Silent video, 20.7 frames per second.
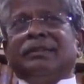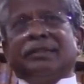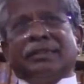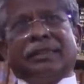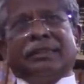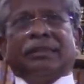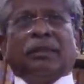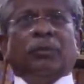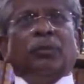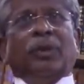
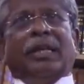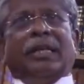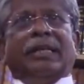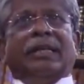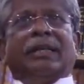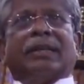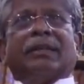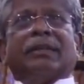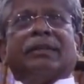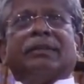She's somewhere
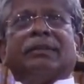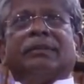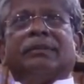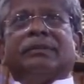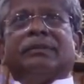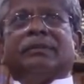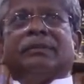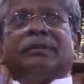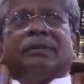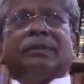near.
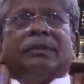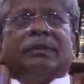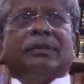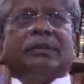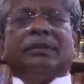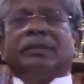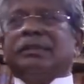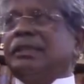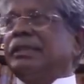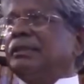
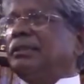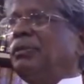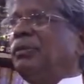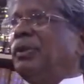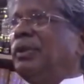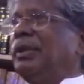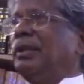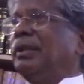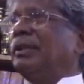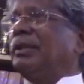She's
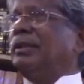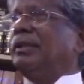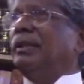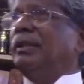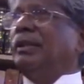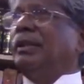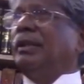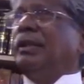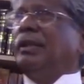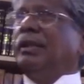somewhere near.
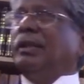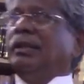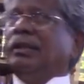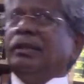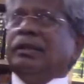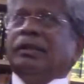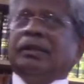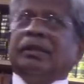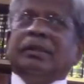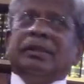The
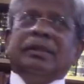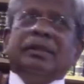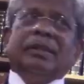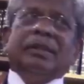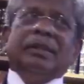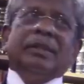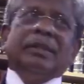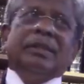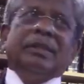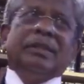others are
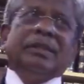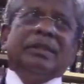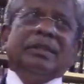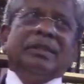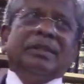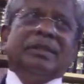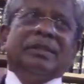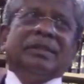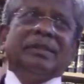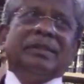excluded
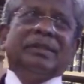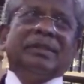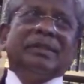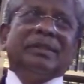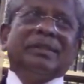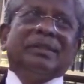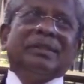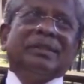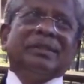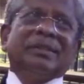from
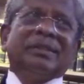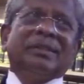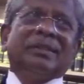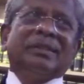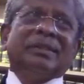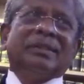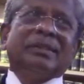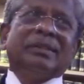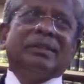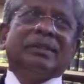being there. There
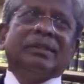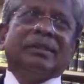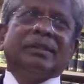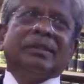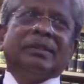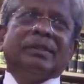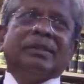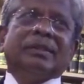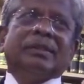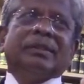is no one
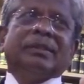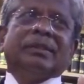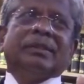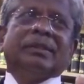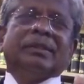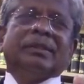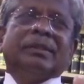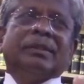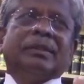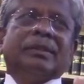else
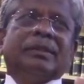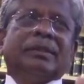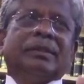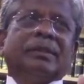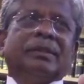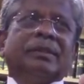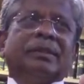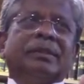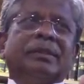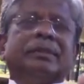except
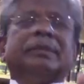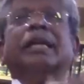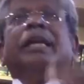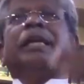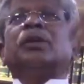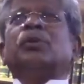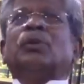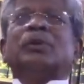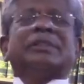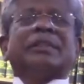them. That
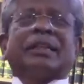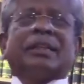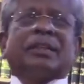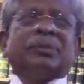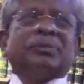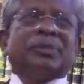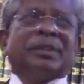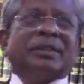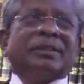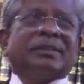is one
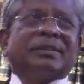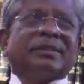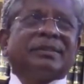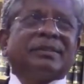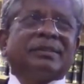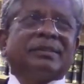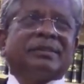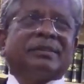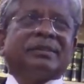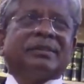circumstance.
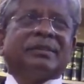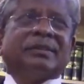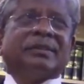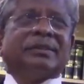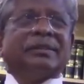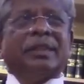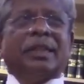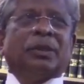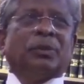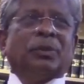
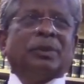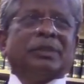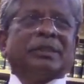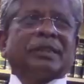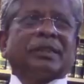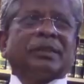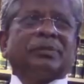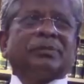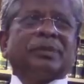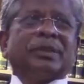That is one that
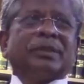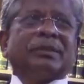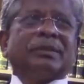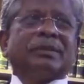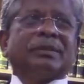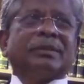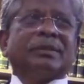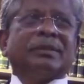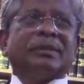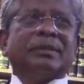
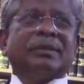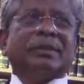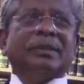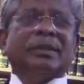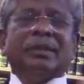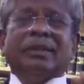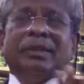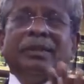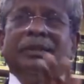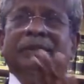circumstance. Quarrel
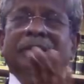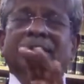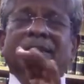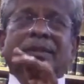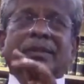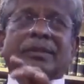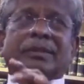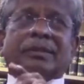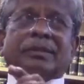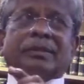is also
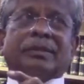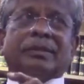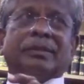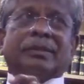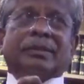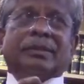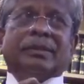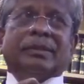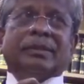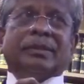one.
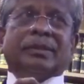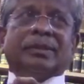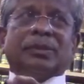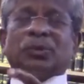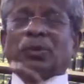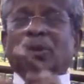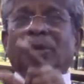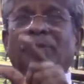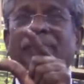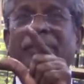
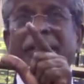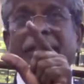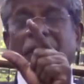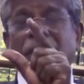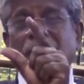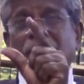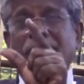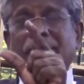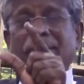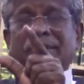whether
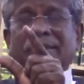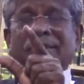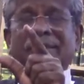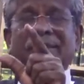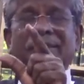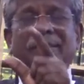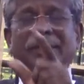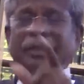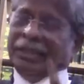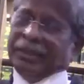
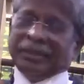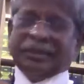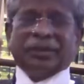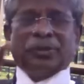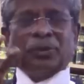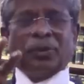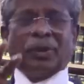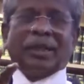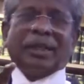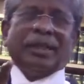yes, yes,
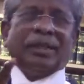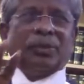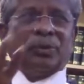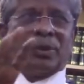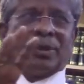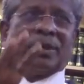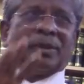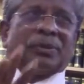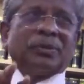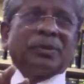you are right. You
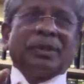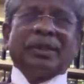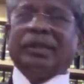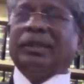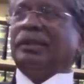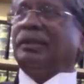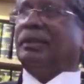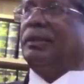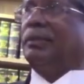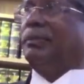are also. And mother,